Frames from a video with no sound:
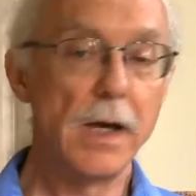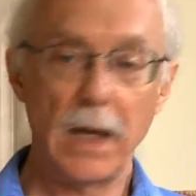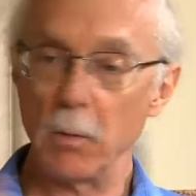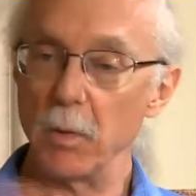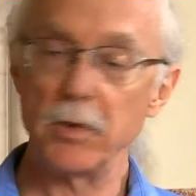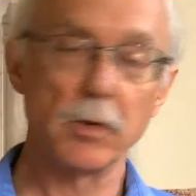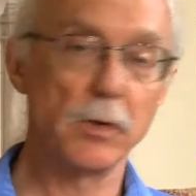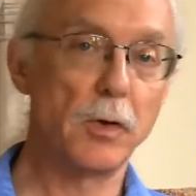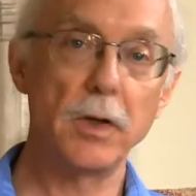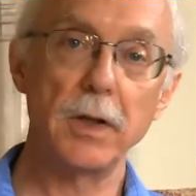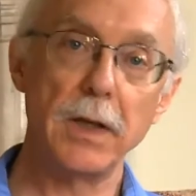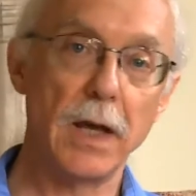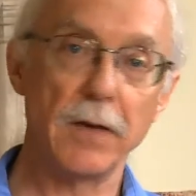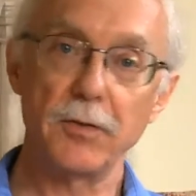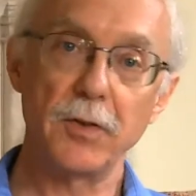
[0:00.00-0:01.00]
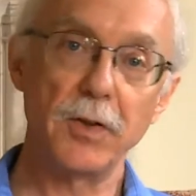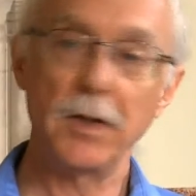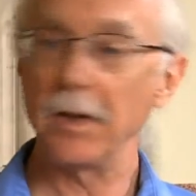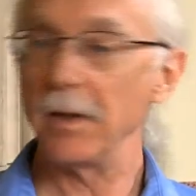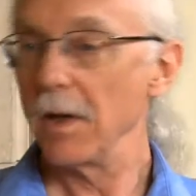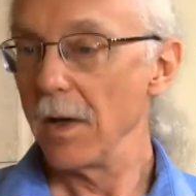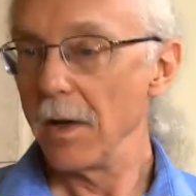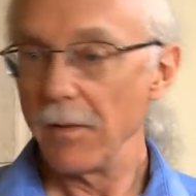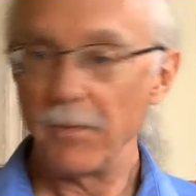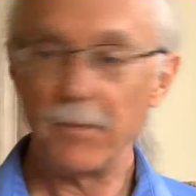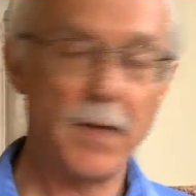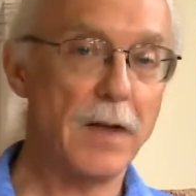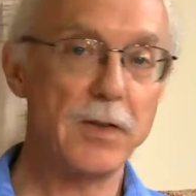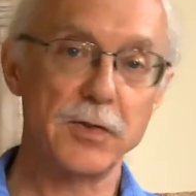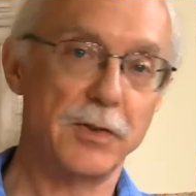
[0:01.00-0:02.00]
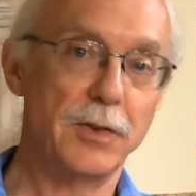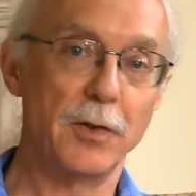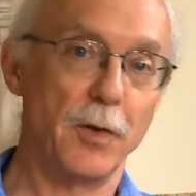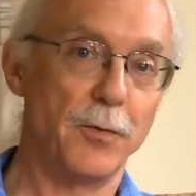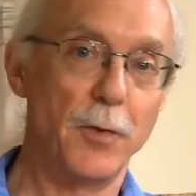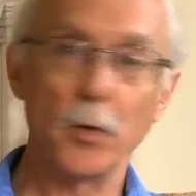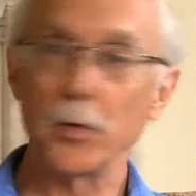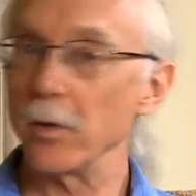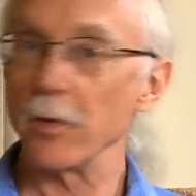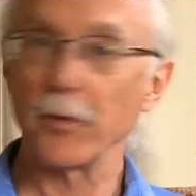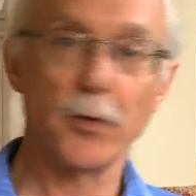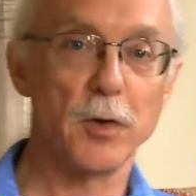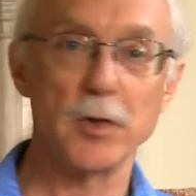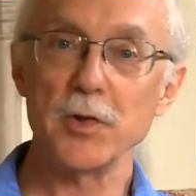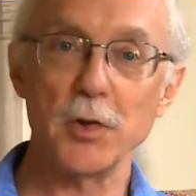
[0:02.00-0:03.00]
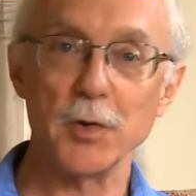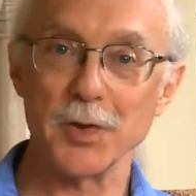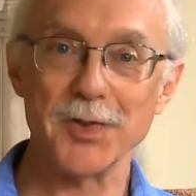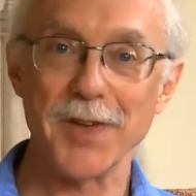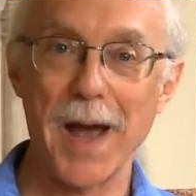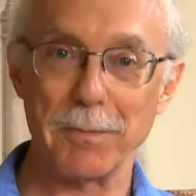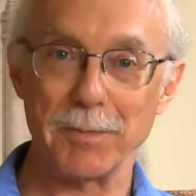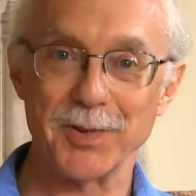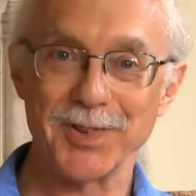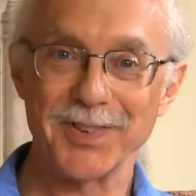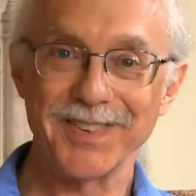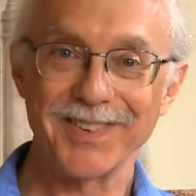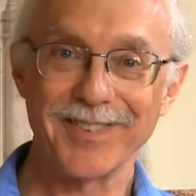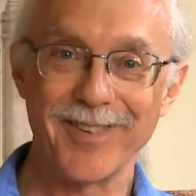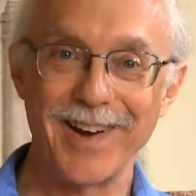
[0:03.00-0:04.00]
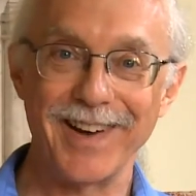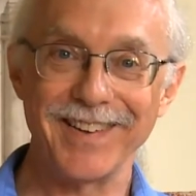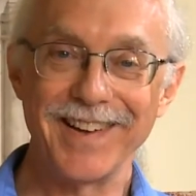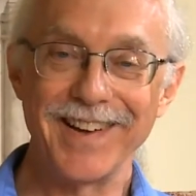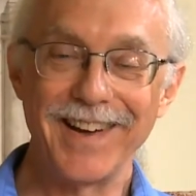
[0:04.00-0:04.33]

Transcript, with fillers: And when you're learning EFT, that's, you know, those are the first two steps right?